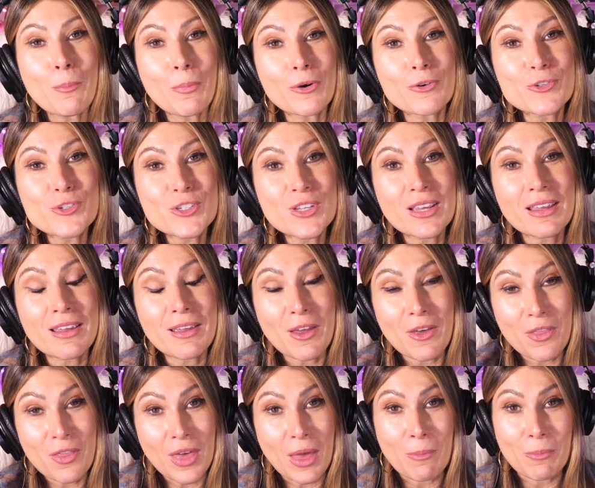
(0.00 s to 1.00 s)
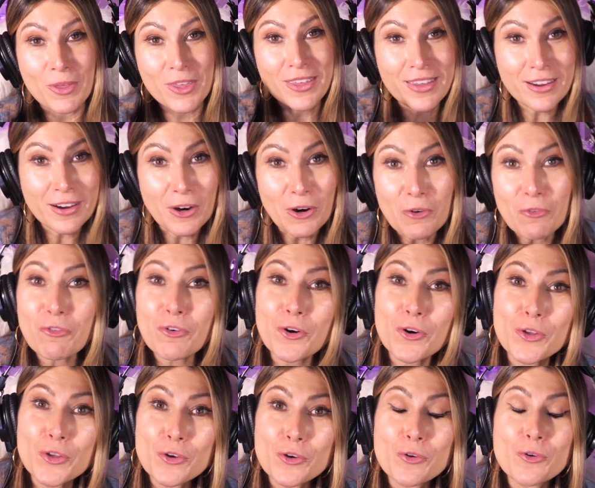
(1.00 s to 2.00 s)
posting them here
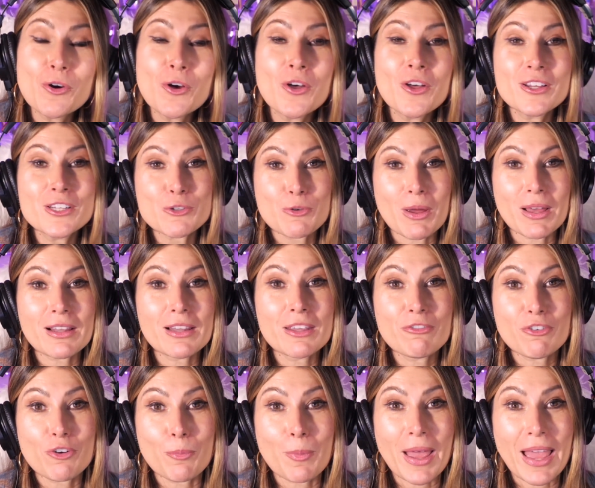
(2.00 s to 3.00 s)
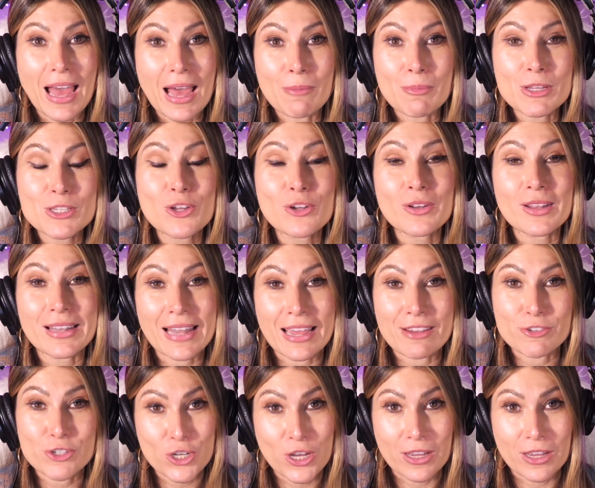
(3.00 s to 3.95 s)
for you directly from my Amazon live